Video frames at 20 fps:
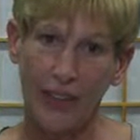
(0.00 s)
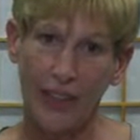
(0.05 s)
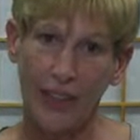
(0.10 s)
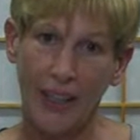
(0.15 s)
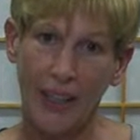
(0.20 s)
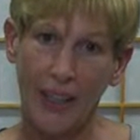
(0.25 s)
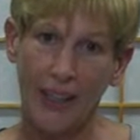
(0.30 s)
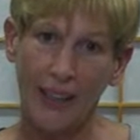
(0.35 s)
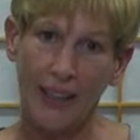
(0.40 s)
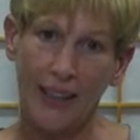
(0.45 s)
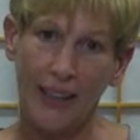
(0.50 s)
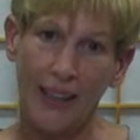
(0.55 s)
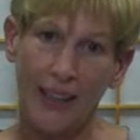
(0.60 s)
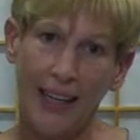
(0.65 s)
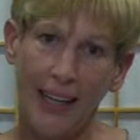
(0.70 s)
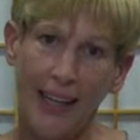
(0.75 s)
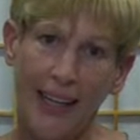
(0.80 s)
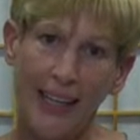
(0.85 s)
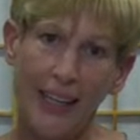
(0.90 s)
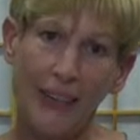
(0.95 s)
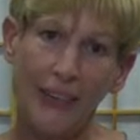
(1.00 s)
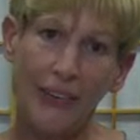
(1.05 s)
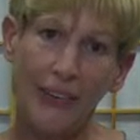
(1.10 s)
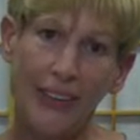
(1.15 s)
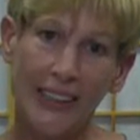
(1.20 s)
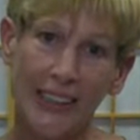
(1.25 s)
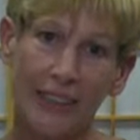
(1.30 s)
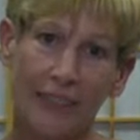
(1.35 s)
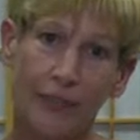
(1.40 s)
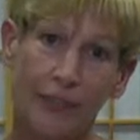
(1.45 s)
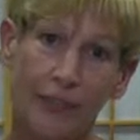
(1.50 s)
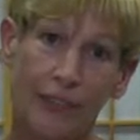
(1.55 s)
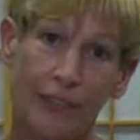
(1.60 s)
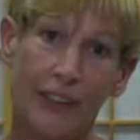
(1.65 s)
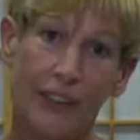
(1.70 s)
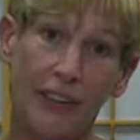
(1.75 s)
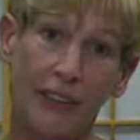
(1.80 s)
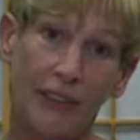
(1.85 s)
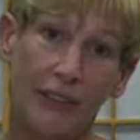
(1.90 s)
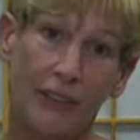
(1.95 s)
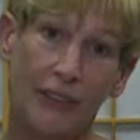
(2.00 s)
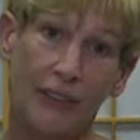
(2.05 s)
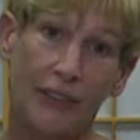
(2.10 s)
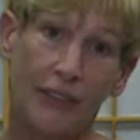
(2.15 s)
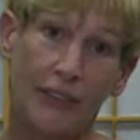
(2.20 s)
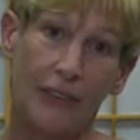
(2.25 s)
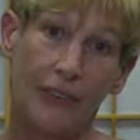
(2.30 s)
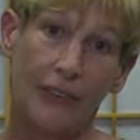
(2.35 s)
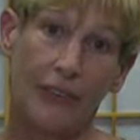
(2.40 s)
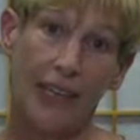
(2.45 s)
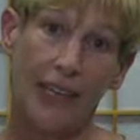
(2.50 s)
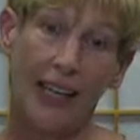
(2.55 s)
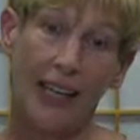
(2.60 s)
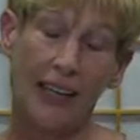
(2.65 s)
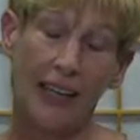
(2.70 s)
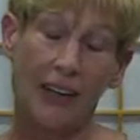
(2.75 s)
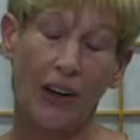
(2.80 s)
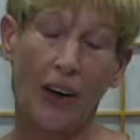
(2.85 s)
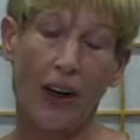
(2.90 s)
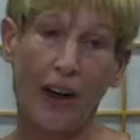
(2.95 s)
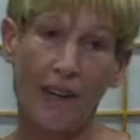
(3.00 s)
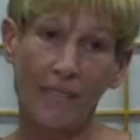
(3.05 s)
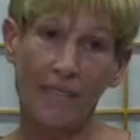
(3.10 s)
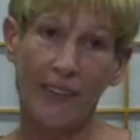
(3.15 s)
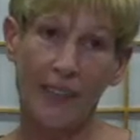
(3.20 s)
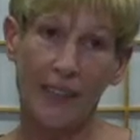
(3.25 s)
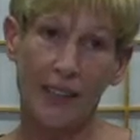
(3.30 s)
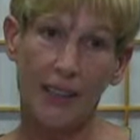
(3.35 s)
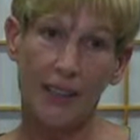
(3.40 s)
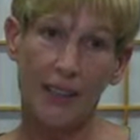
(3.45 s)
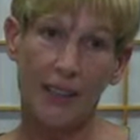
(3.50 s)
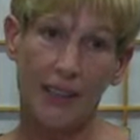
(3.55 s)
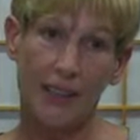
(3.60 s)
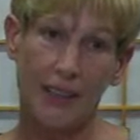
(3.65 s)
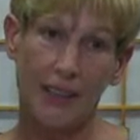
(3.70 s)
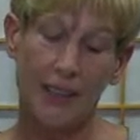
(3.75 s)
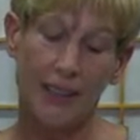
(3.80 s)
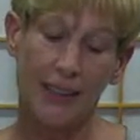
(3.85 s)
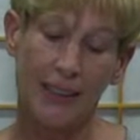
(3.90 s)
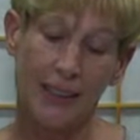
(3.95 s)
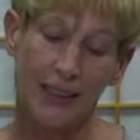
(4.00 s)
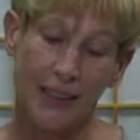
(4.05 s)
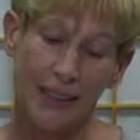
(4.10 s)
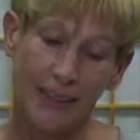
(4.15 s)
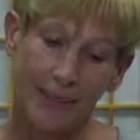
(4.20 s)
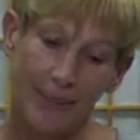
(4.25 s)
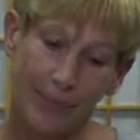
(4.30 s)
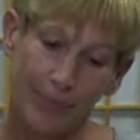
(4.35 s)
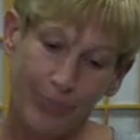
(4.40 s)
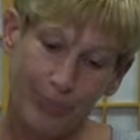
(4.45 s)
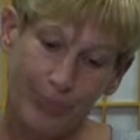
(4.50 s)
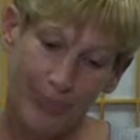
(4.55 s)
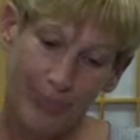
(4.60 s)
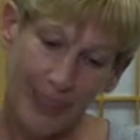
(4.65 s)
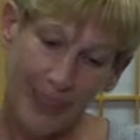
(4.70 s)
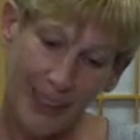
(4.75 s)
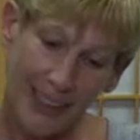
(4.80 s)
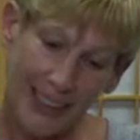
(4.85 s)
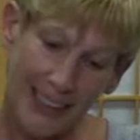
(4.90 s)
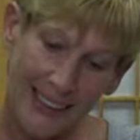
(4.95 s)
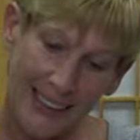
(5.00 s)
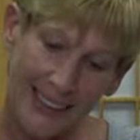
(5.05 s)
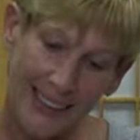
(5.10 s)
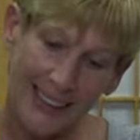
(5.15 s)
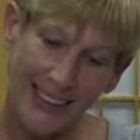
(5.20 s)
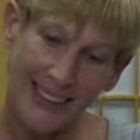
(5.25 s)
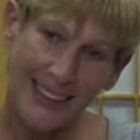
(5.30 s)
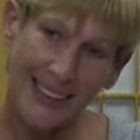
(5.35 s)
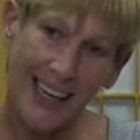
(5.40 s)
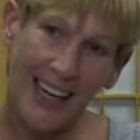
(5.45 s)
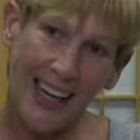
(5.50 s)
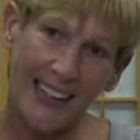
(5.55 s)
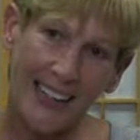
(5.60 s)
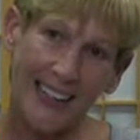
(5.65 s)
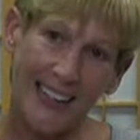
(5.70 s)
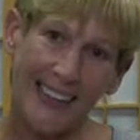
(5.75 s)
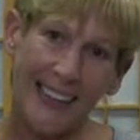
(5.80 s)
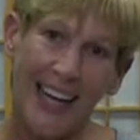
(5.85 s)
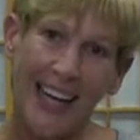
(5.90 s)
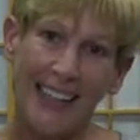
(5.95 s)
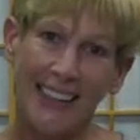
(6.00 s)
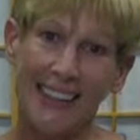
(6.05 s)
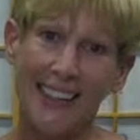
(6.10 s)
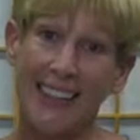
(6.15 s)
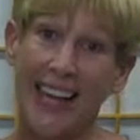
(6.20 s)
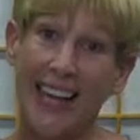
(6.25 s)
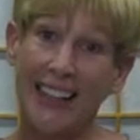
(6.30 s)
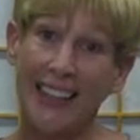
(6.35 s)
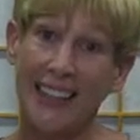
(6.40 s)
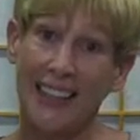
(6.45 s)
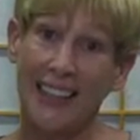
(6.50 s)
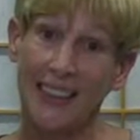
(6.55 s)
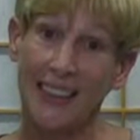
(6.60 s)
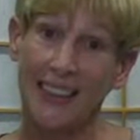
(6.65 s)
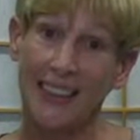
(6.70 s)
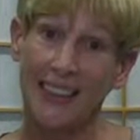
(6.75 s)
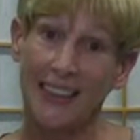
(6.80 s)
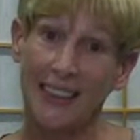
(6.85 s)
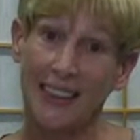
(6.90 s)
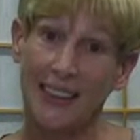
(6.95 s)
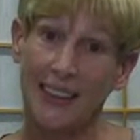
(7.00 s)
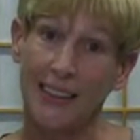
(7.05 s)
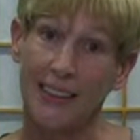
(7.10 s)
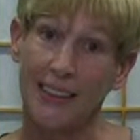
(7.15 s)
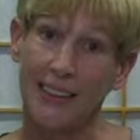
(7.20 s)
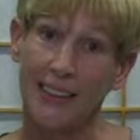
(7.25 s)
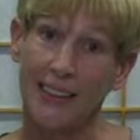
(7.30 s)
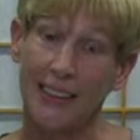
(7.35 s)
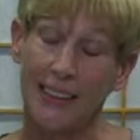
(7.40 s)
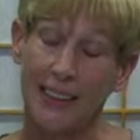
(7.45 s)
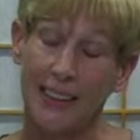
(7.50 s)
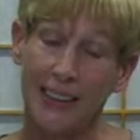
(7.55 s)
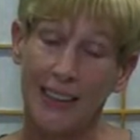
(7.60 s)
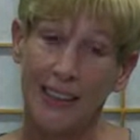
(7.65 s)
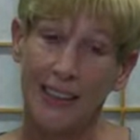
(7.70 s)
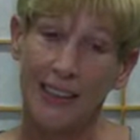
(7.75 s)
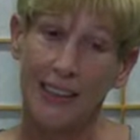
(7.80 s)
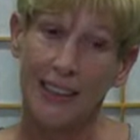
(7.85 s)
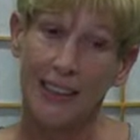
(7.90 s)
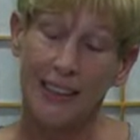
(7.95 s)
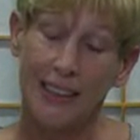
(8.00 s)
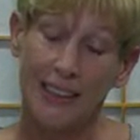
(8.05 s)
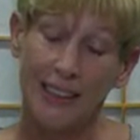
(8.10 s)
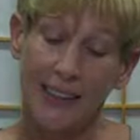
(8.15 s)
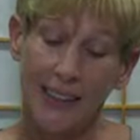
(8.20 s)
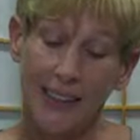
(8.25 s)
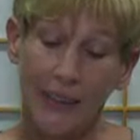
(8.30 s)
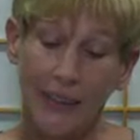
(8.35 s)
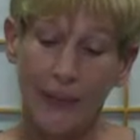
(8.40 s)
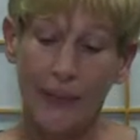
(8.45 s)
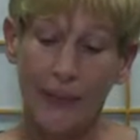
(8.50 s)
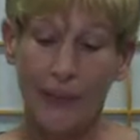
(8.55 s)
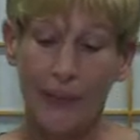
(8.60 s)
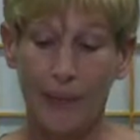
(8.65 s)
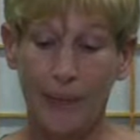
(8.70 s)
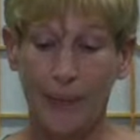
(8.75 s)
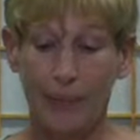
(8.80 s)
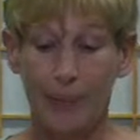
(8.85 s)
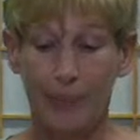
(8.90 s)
and anger is fear, and often it's disguised as sadness. So